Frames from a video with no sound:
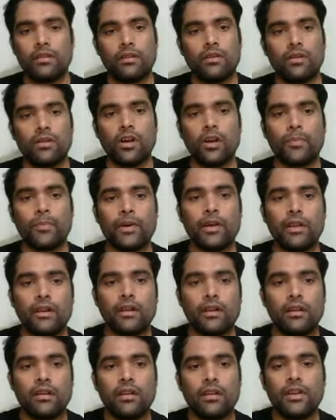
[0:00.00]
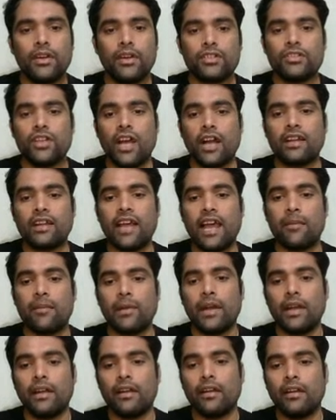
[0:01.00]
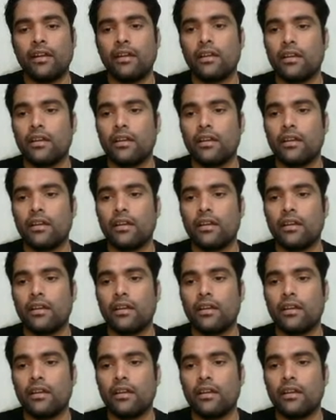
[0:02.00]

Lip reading: Copper. It's not diamond.